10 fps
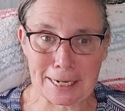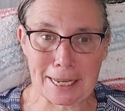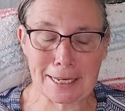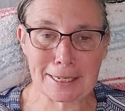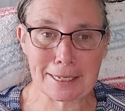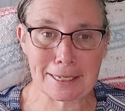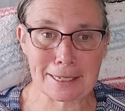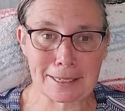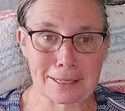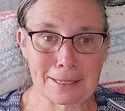and 8
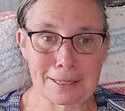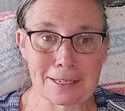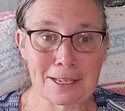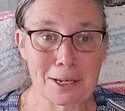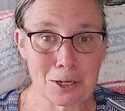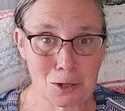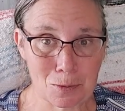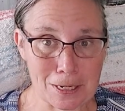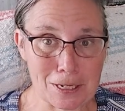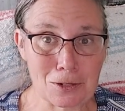is
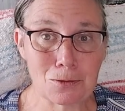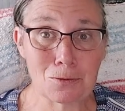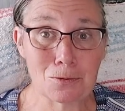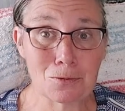22.